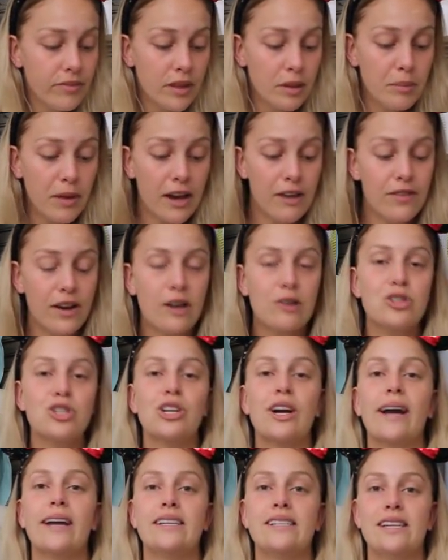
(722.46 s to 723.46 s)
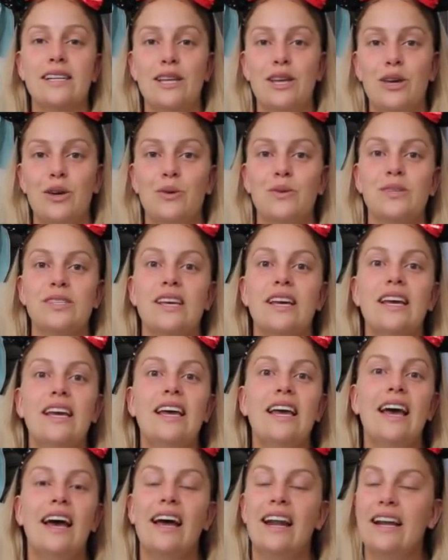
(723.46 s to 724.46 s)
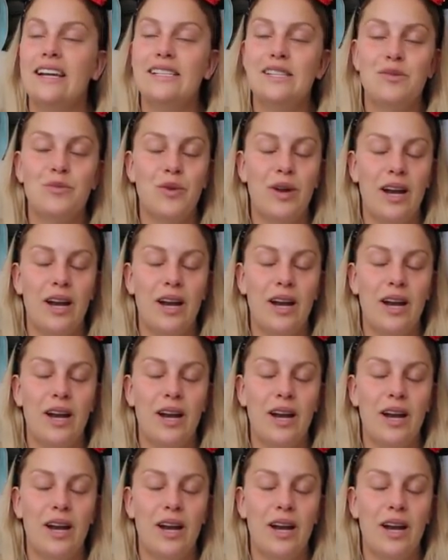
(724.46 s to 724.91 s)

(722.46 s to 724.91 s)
My voucher I did use, and I didn't